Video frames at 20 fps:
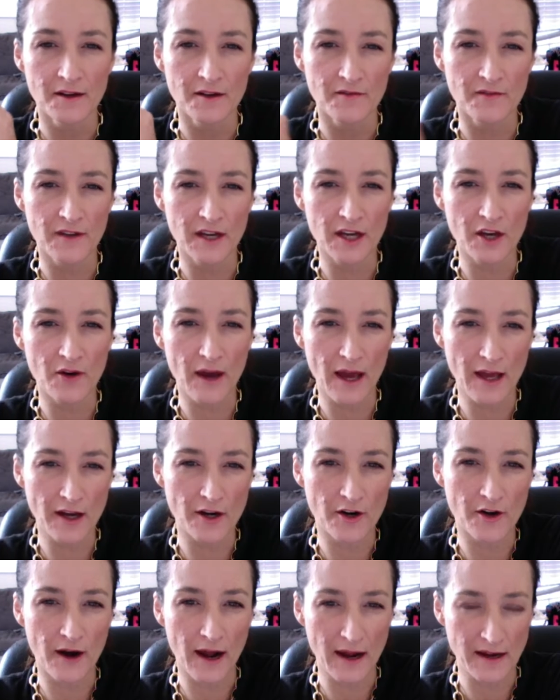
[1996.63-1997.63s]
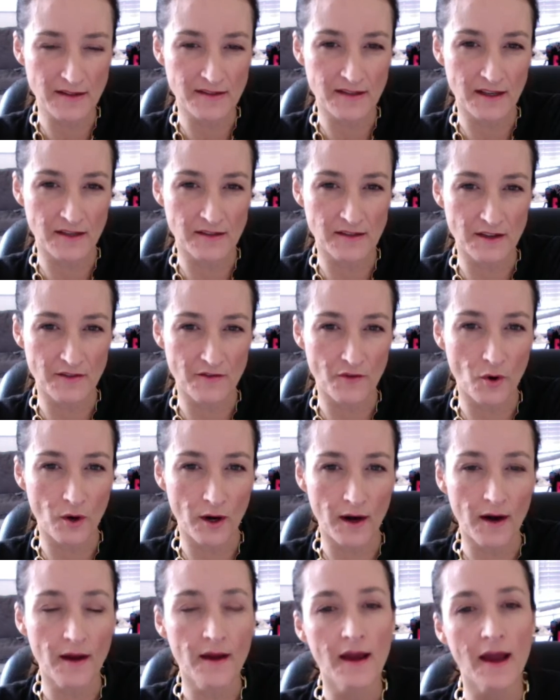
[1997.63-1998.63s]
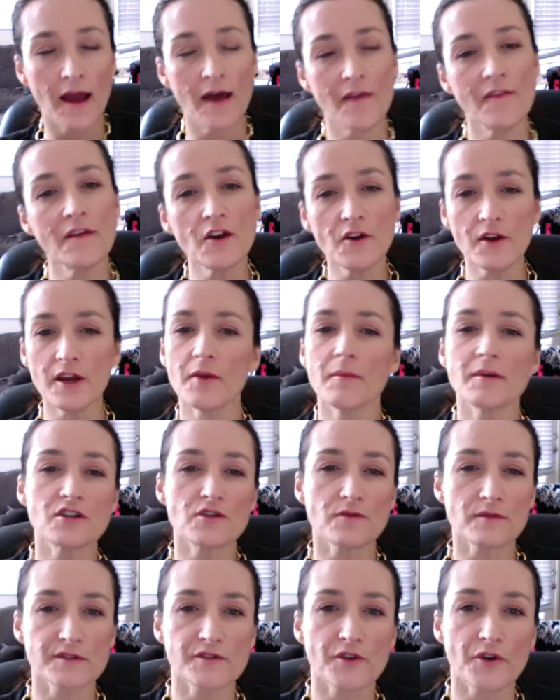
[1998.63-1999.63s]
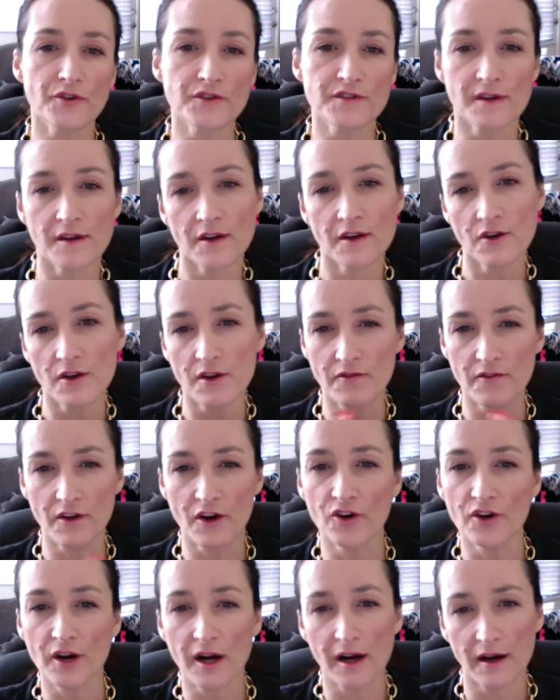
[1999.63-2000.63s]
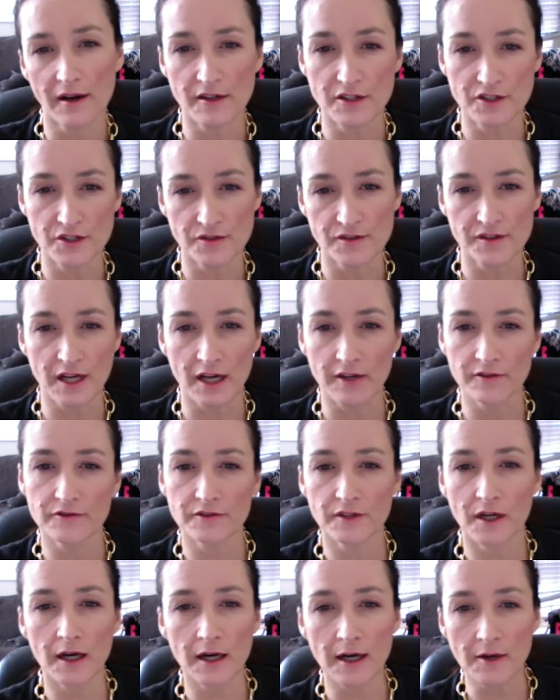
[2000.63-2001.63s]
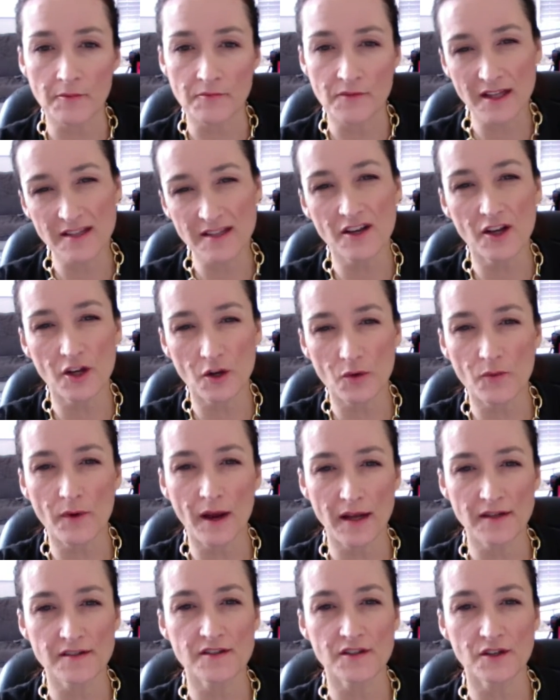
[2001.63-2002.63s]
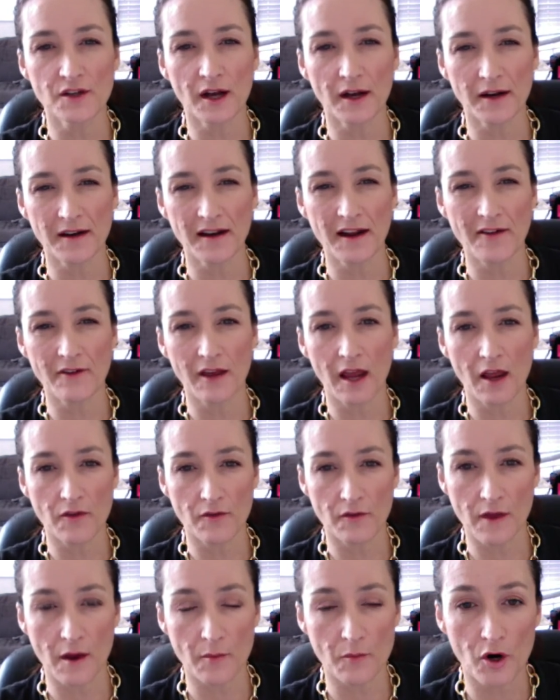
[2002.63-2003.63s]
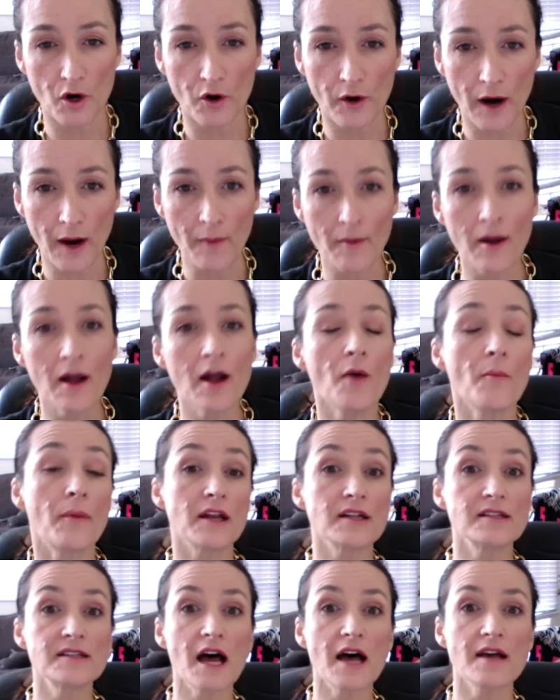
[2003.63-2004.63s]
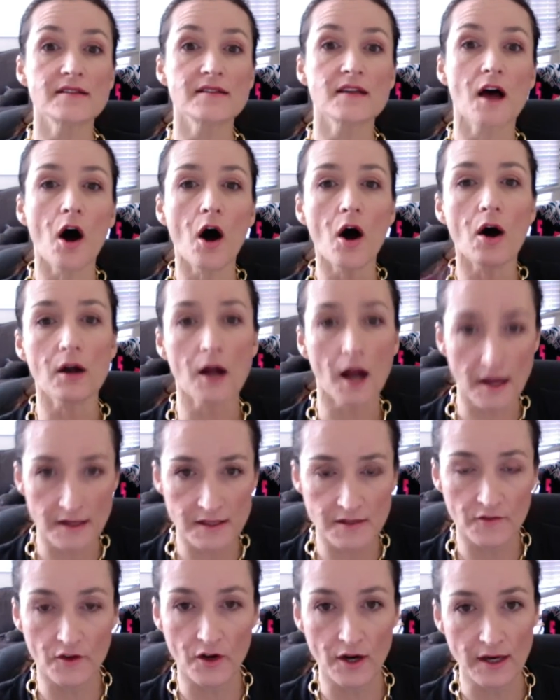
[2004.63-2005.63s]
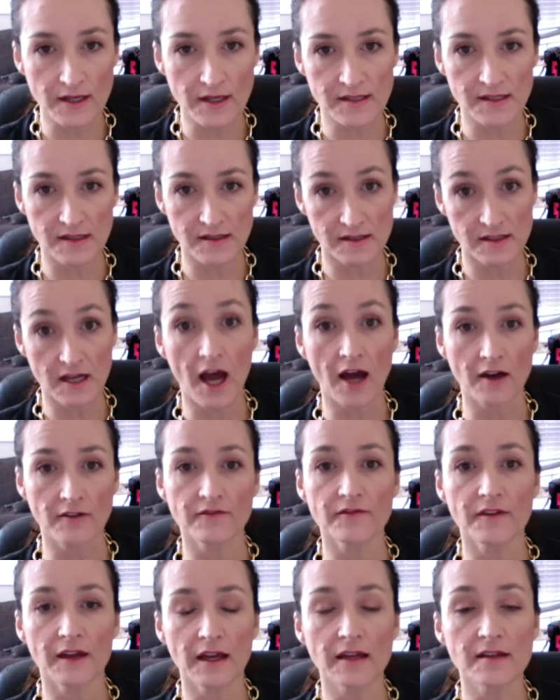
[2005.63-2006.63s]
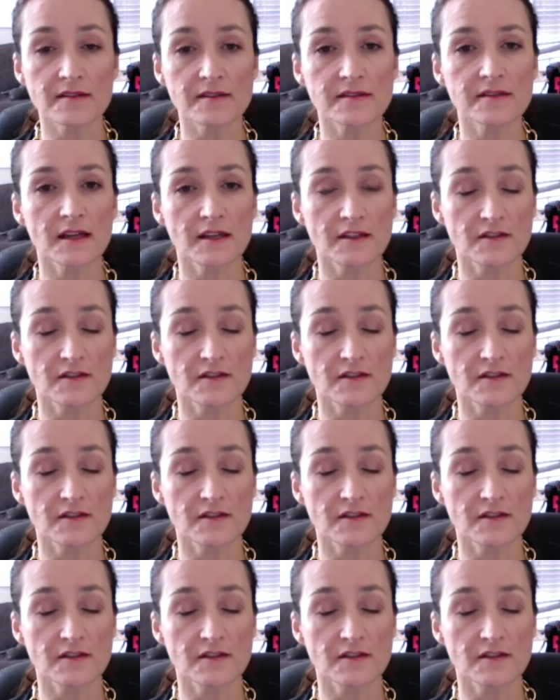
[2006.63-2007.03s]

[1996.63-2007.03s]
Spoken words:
Video Editor X64? And then you'll get a bunch of results and you can figure out how to do stuff. That's a good way to kind of navigate through that program. But it does all kinds of crazy stuff. It's